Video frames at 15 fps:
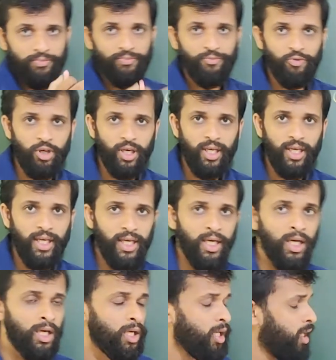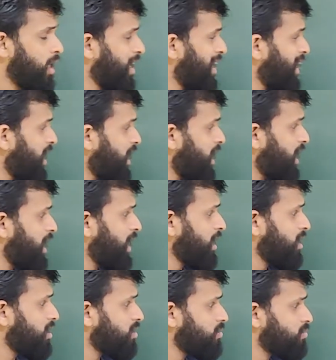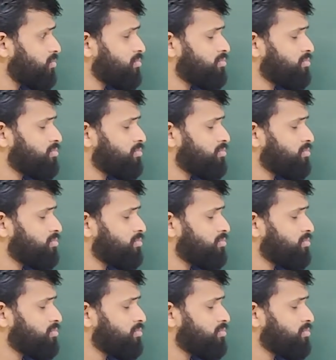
full egg, and